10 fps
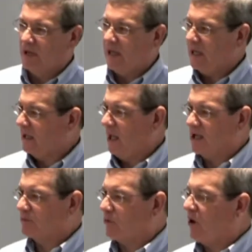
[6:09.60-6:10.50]
had a
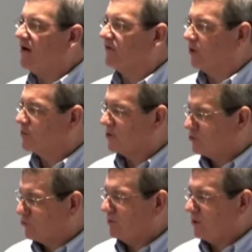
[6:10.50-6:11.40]
lot of proverbs
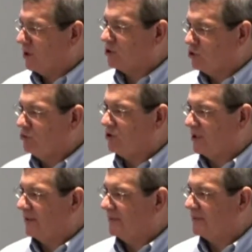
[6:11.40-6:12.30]
attributed to them.